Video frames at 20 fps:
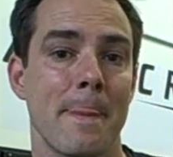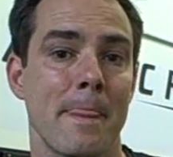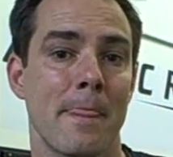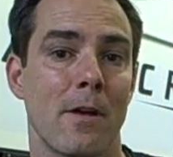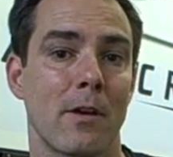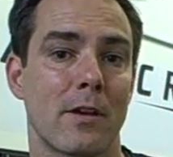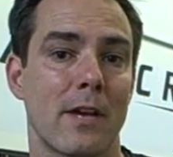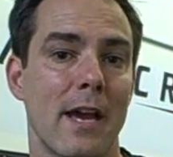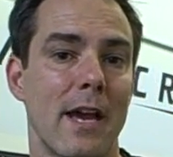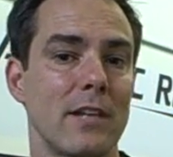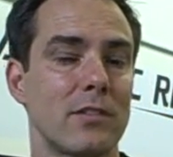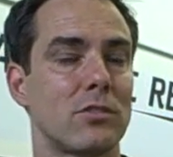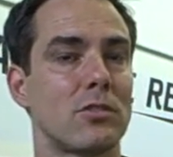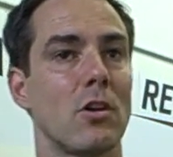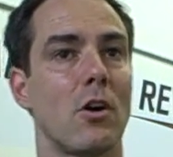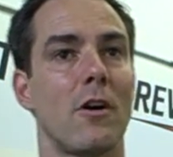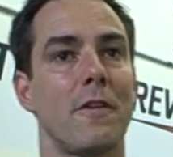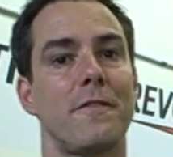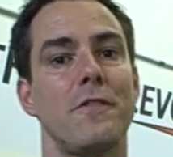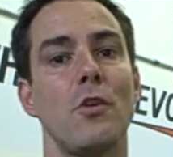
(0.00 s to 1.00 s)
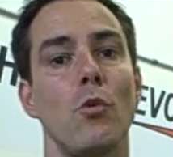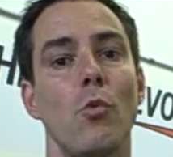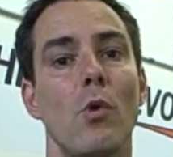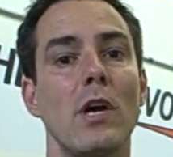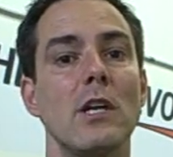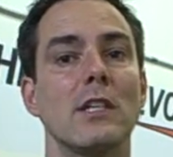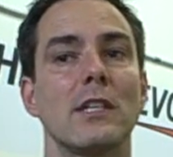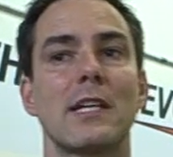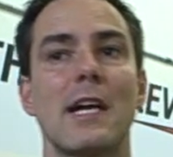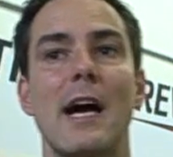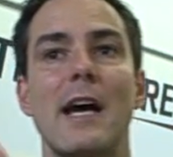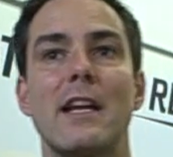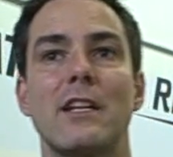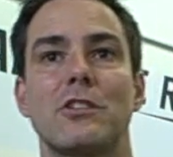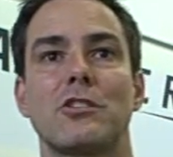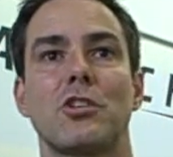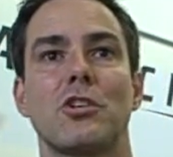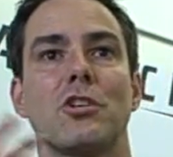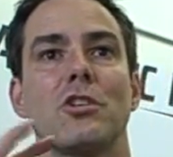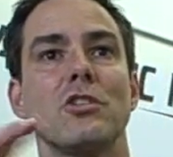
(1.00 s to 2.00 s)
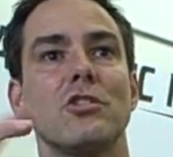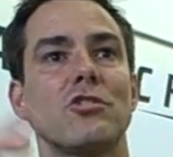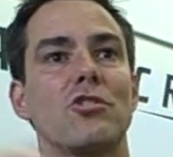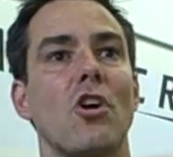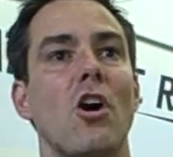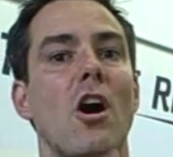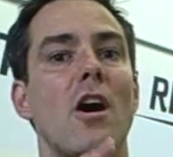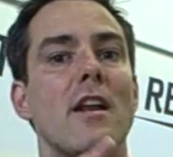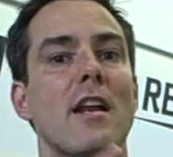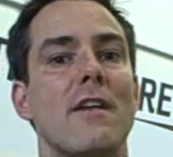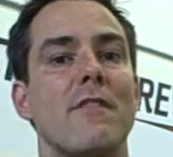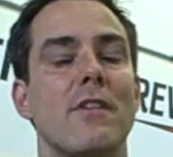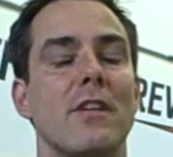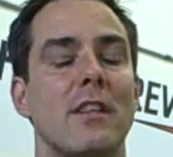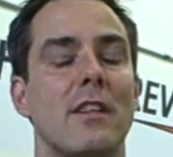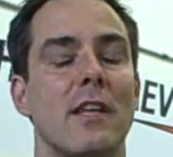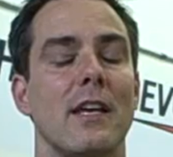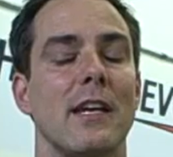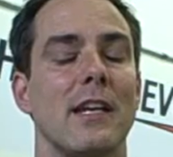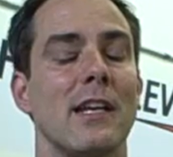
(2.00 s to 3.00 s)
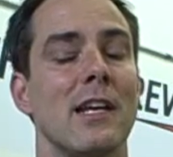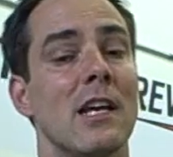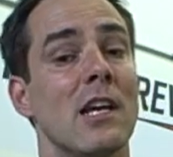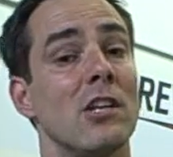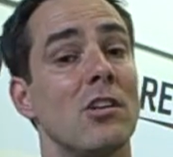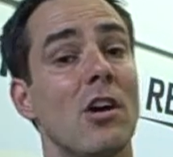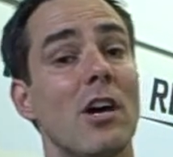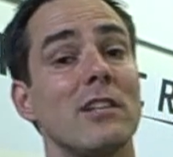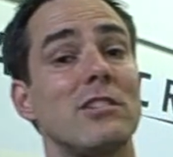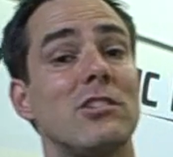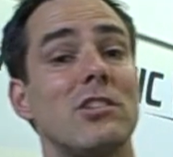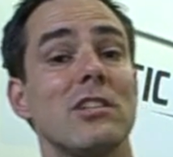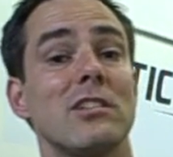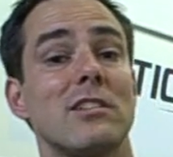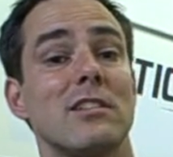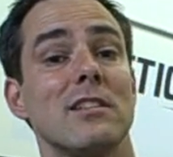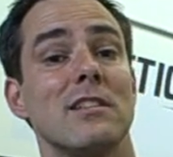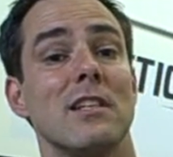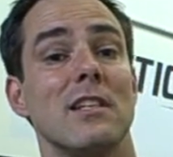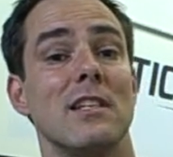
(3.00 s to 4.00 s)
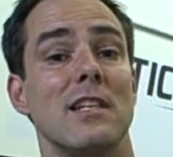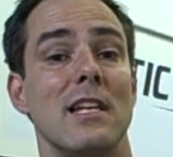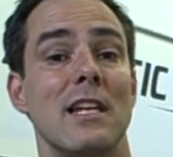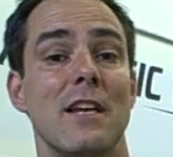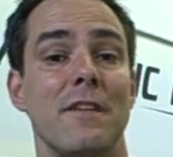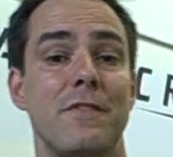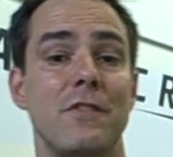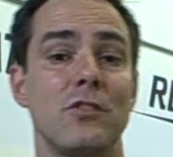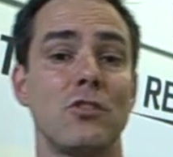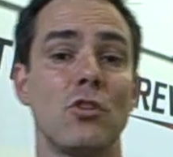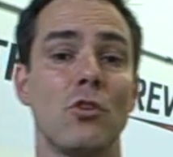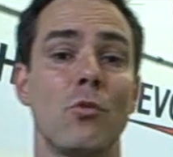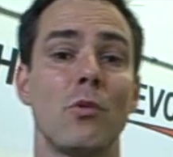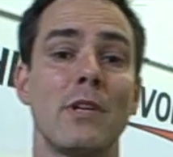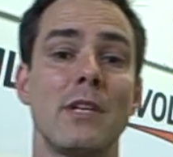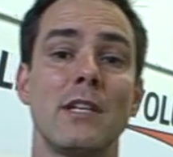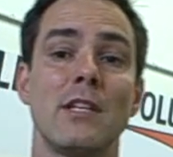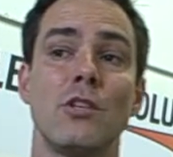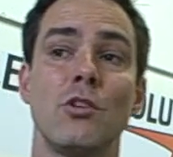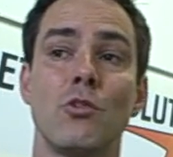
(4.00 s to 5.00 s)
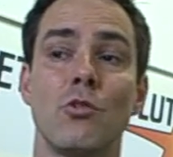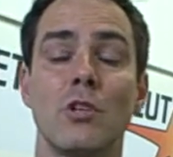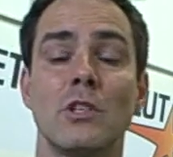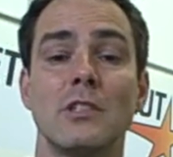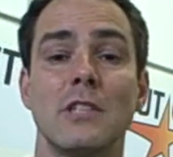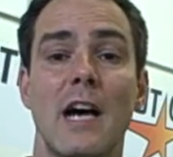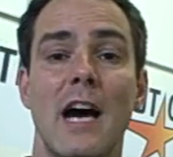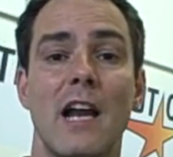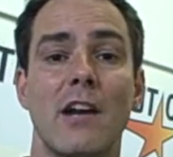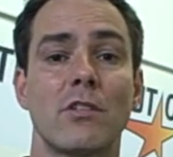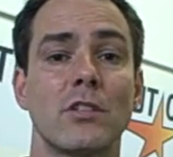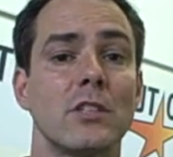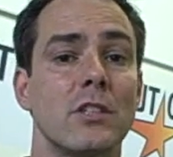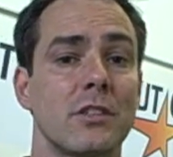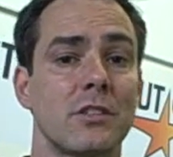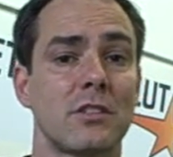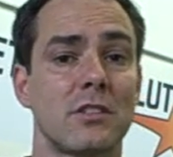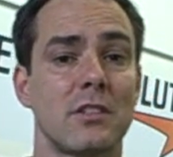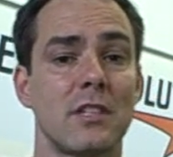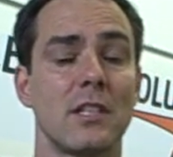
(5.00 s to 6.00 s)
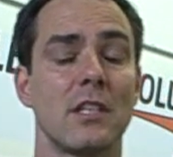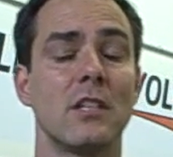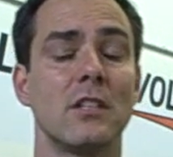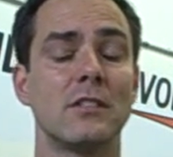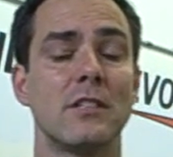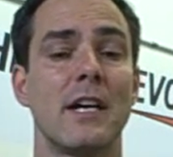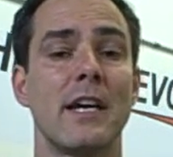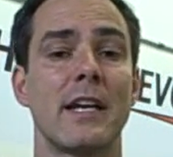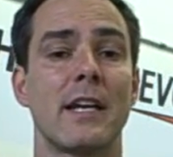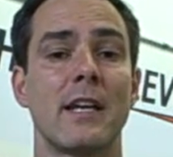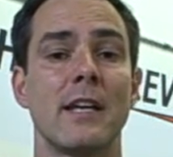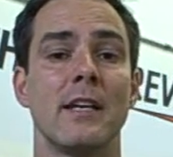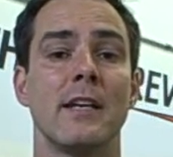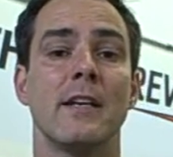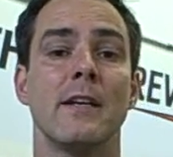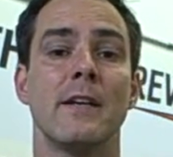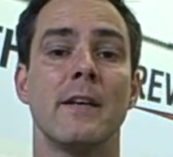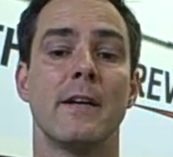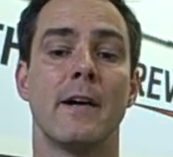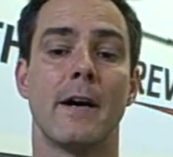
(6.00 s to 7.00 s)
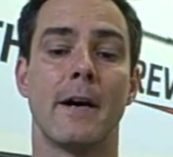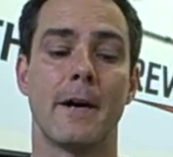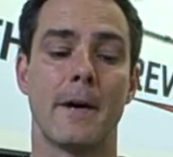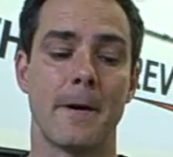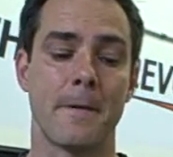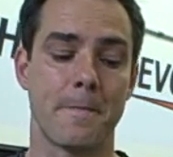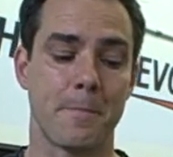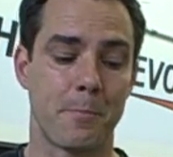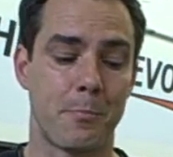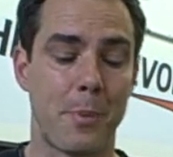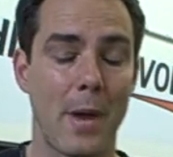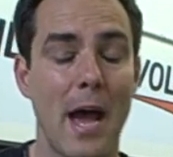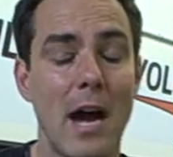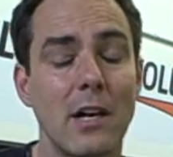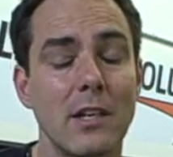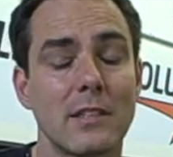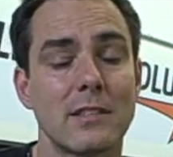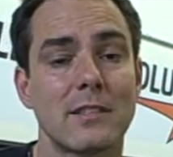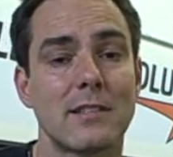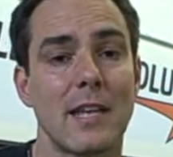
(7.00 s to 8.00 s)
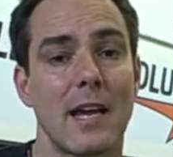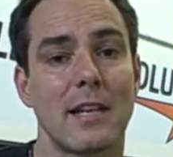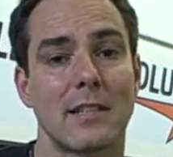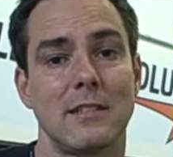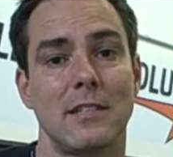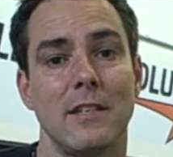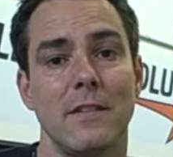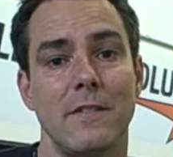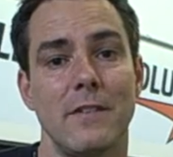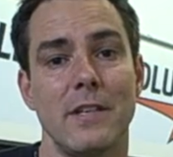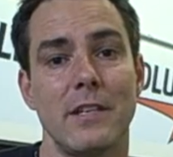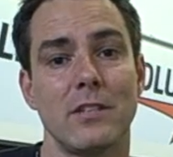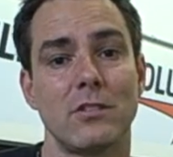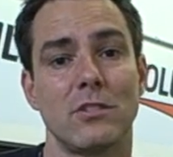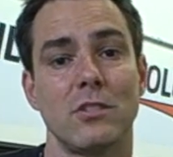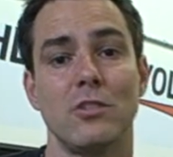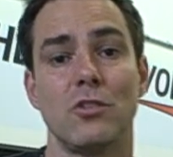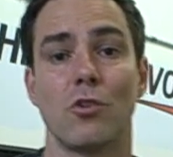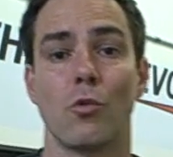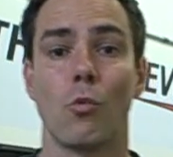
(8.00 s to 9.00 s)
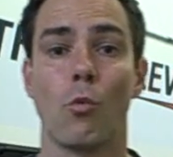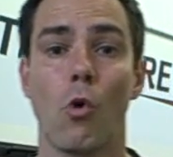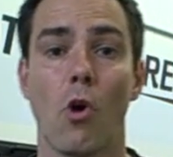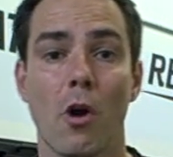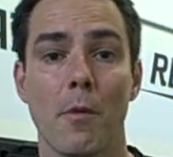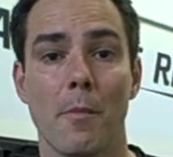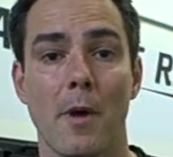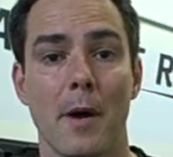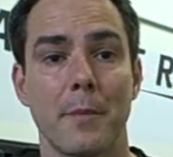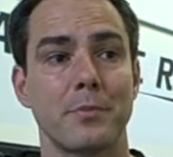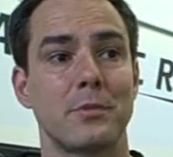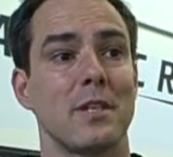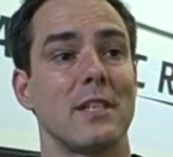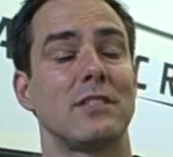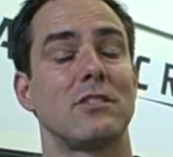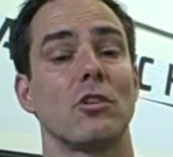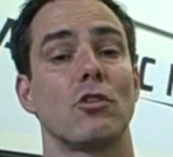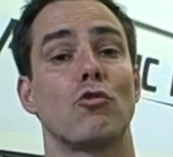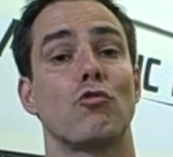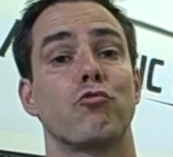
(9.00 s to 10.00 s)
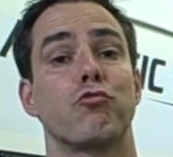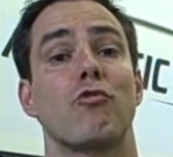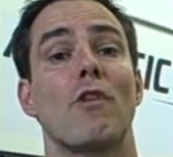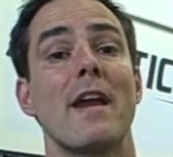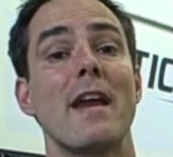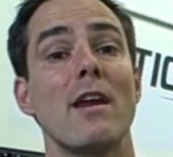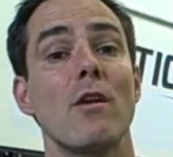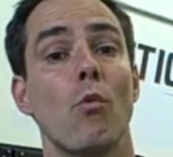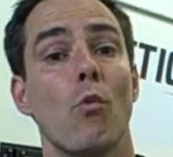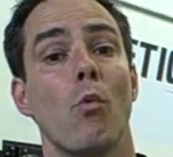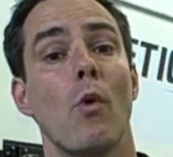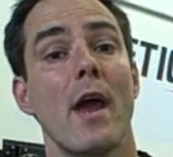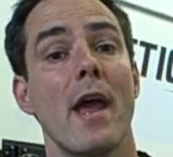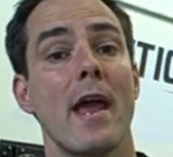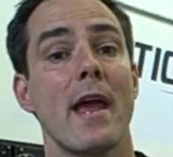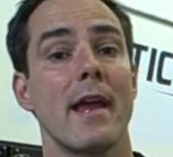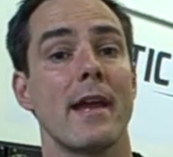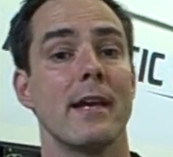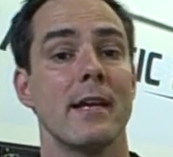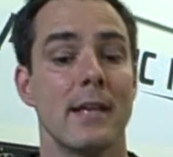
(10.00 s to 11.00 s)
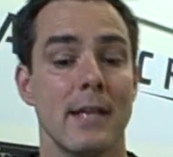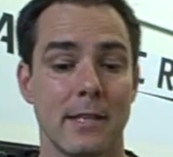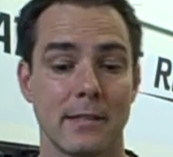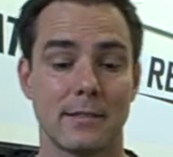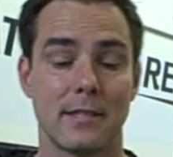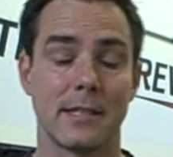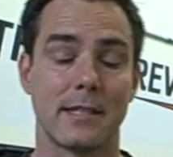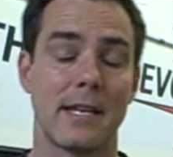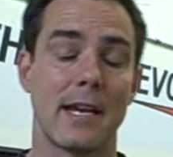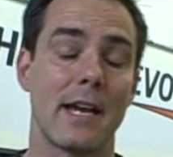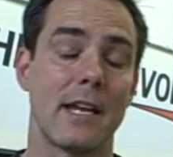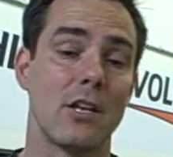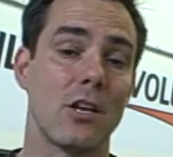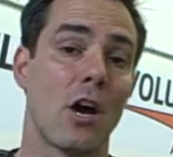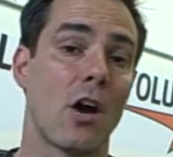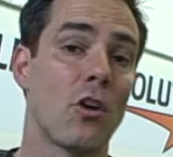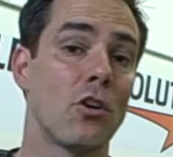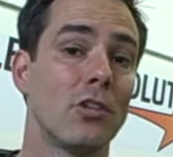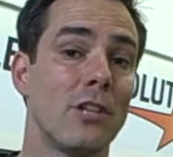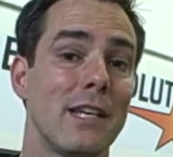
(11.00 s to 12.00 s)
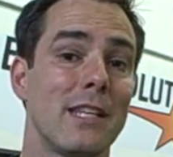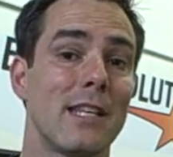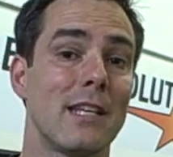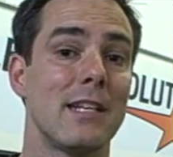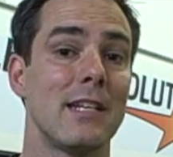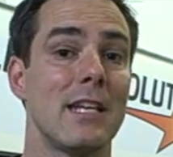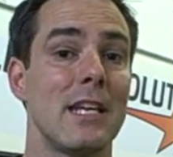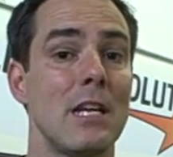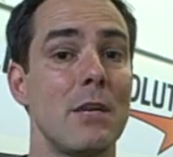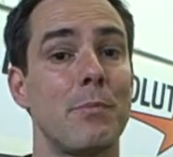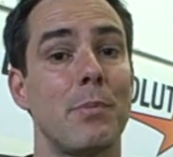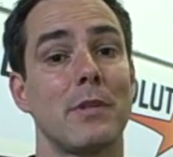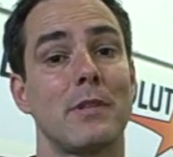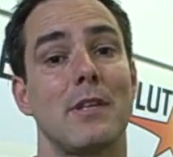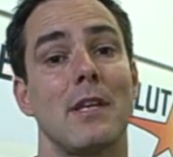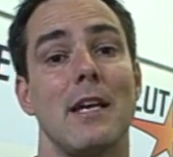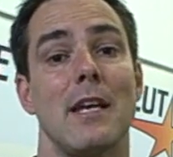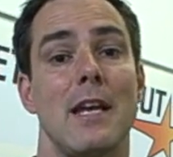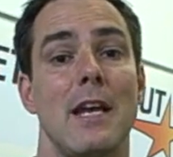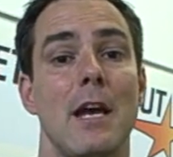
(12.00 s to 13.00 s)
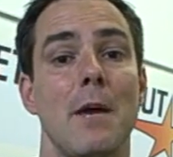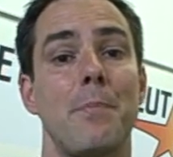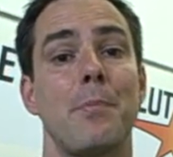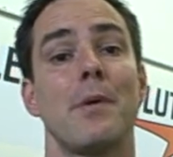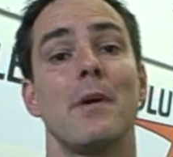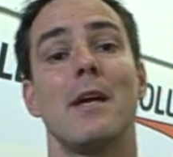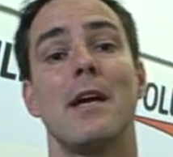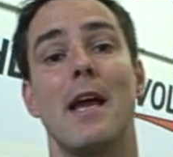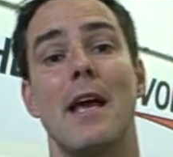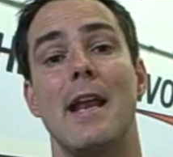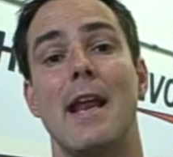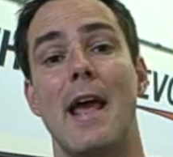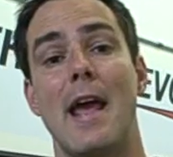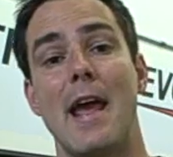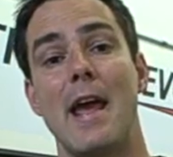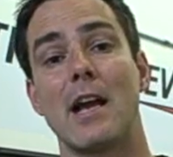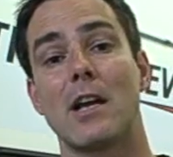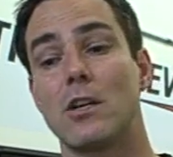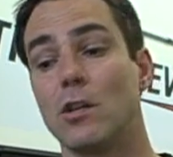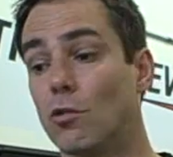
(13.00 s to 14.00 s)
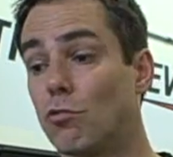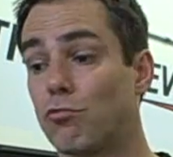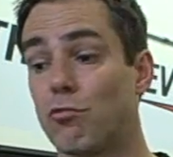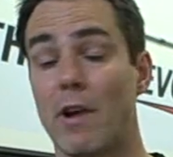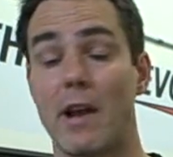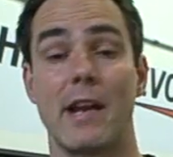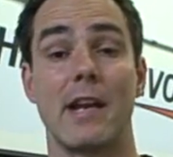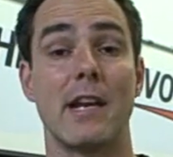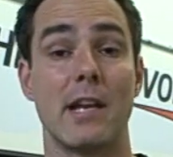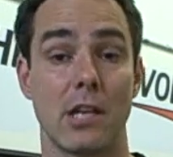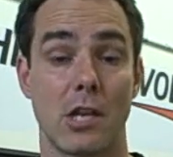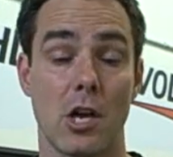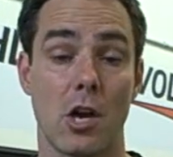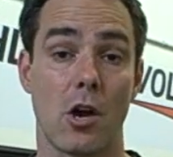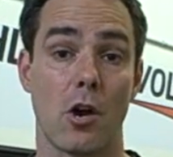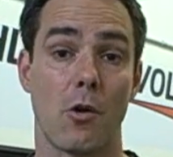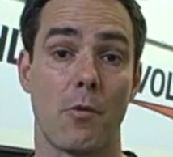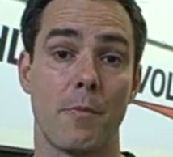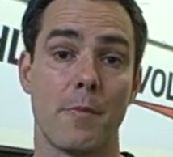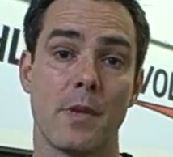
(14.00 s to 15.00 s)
Okay, so if you will, it kind of turns on everything, not just in the knee. If you do any unilateral or single leg balance activities in your warm-ups, it's a great way to get not only the knee but the hip and ankle ready to go.